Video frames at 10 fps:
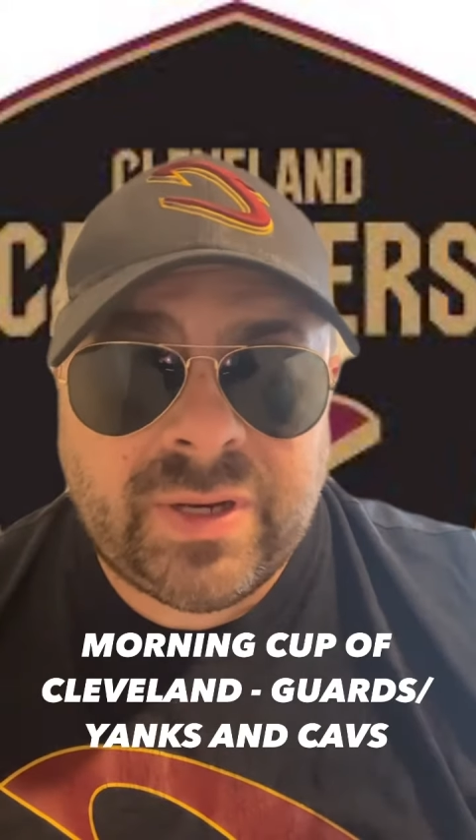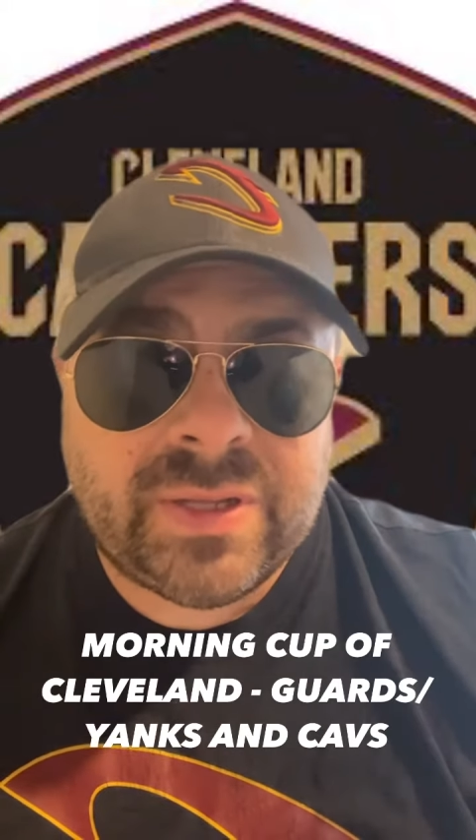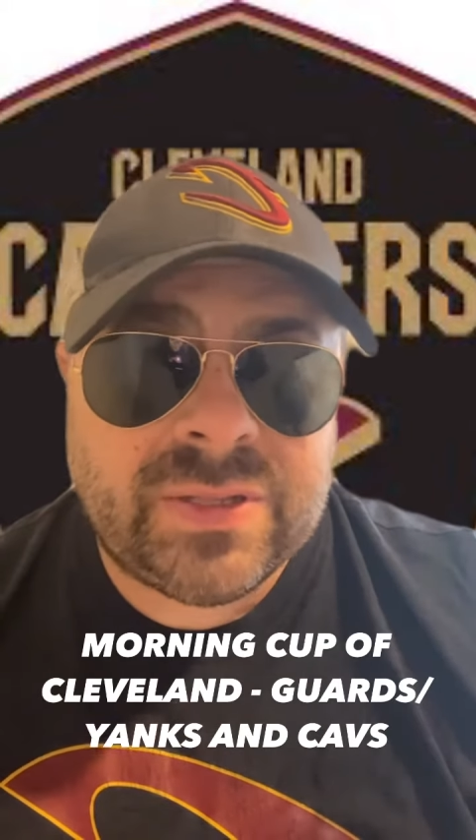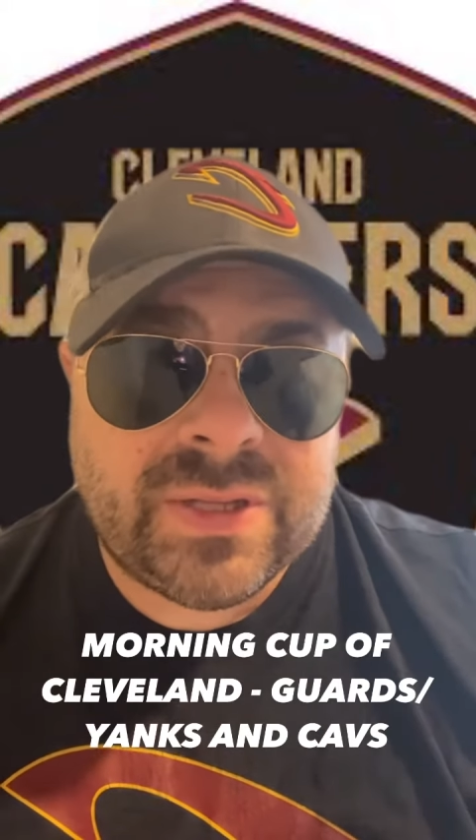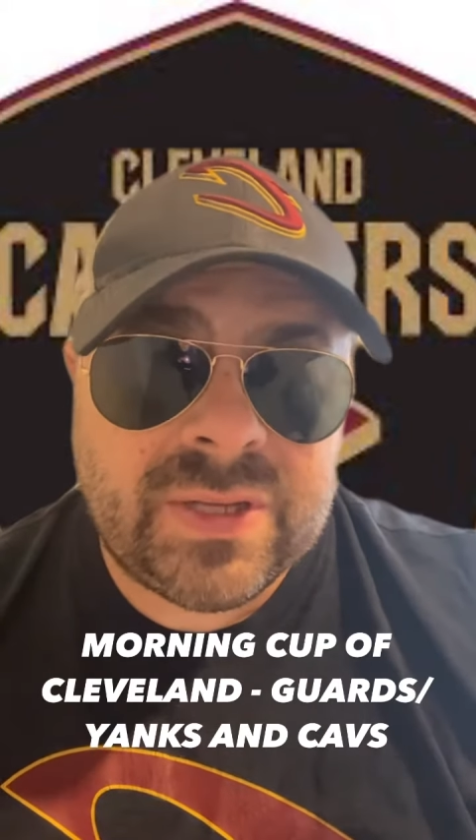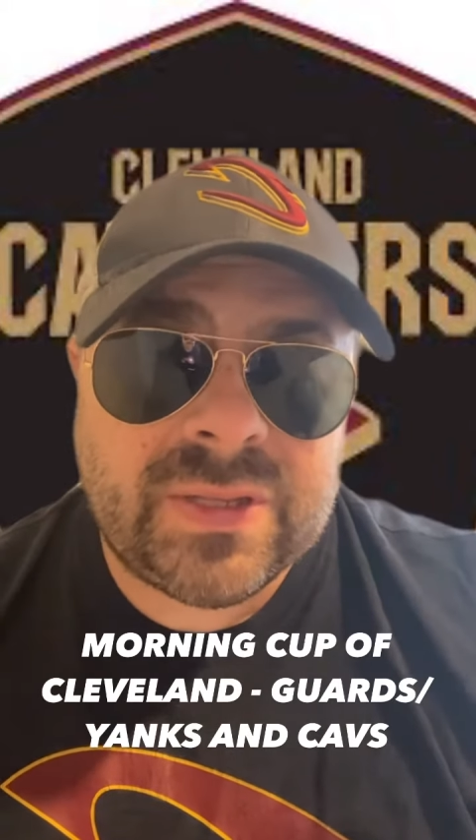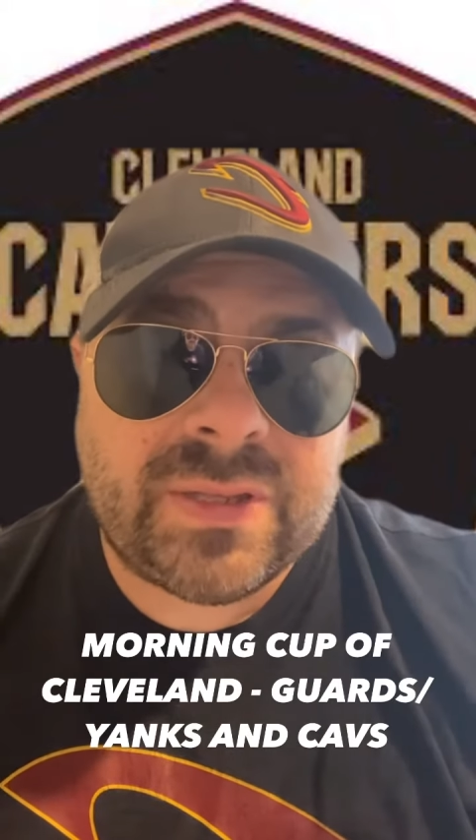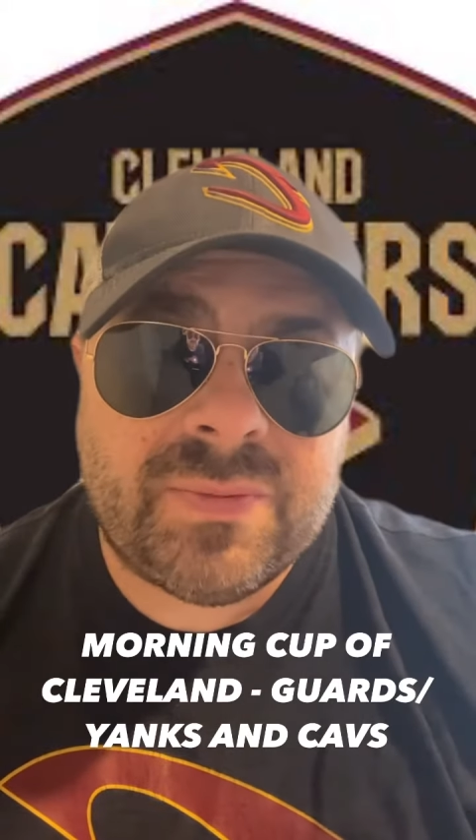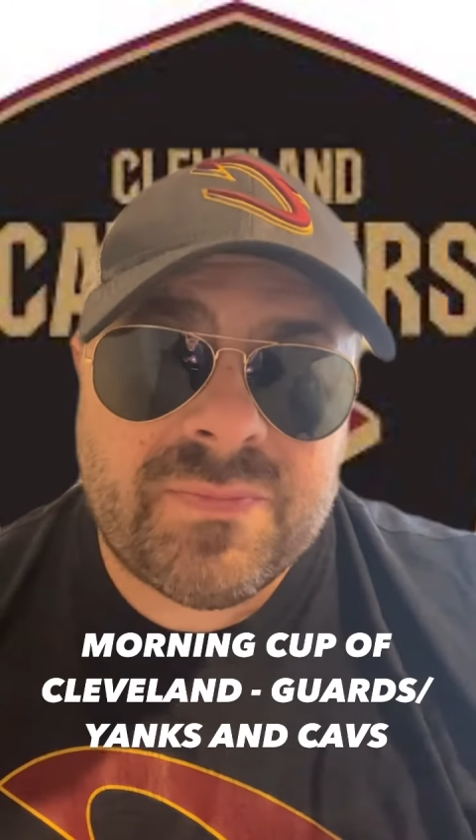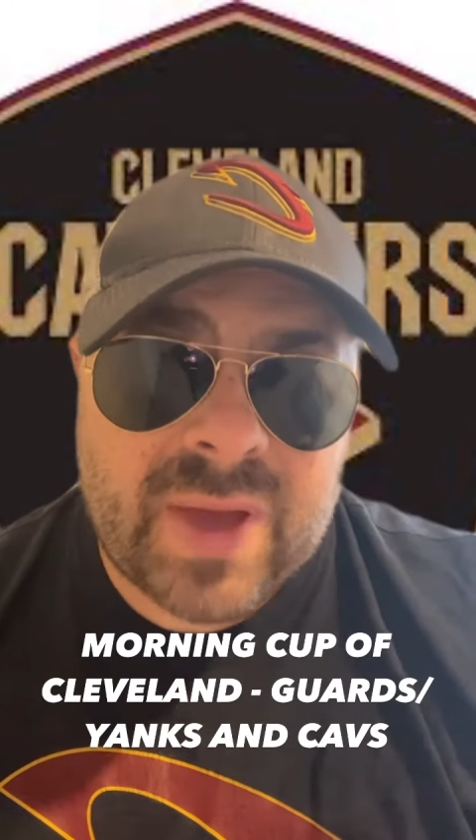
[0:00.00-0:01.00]
and seeing that
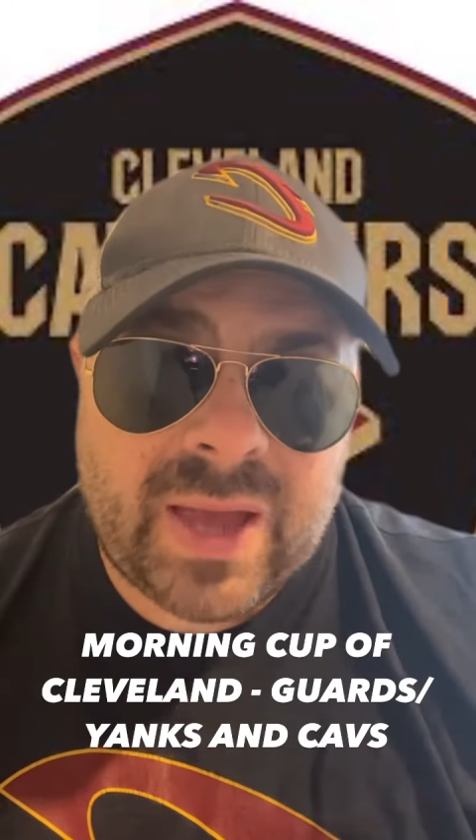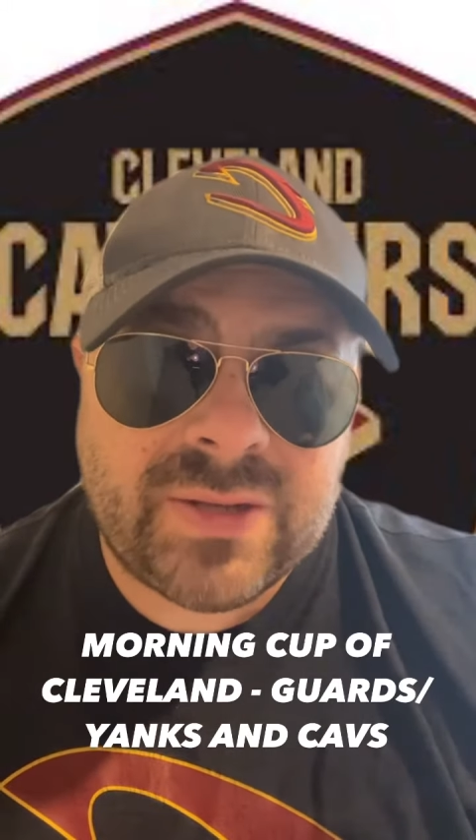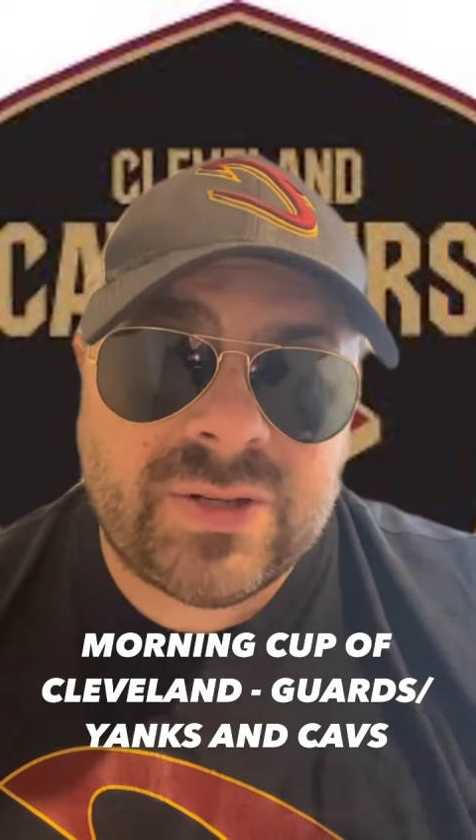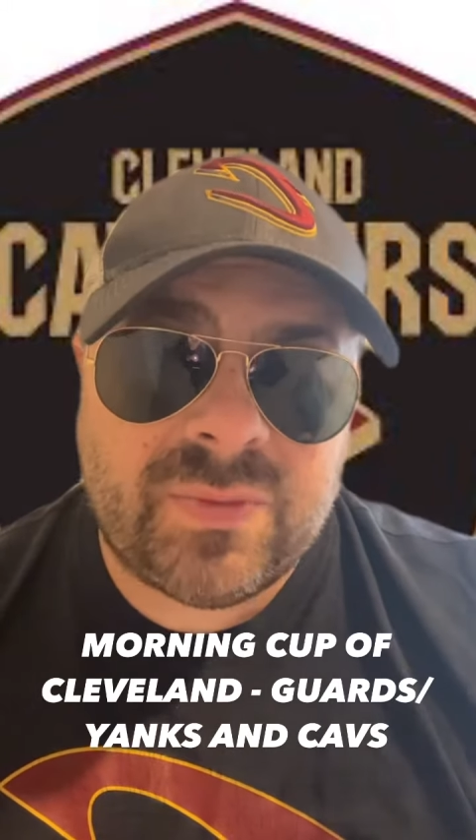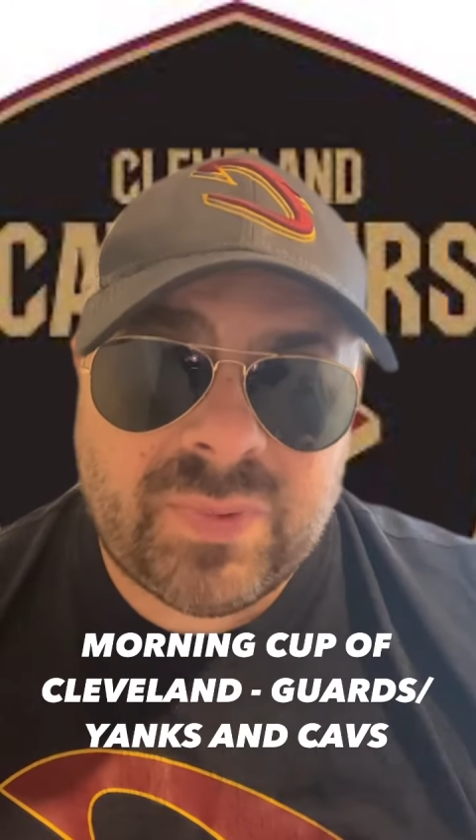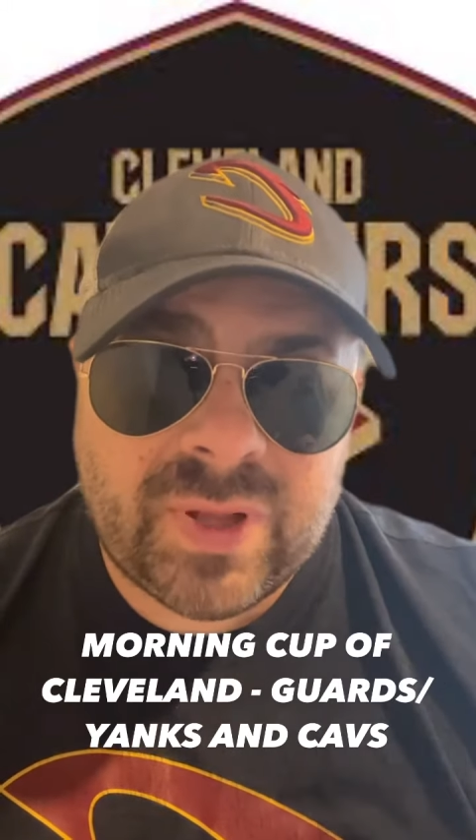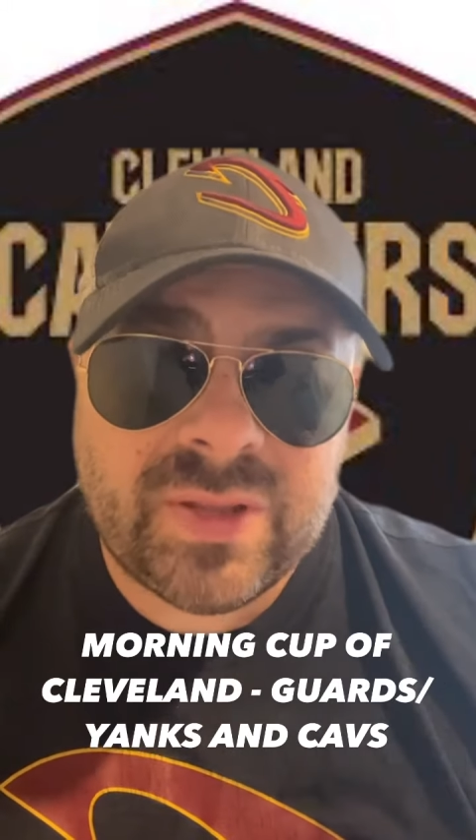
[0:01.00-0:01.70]
the Magic play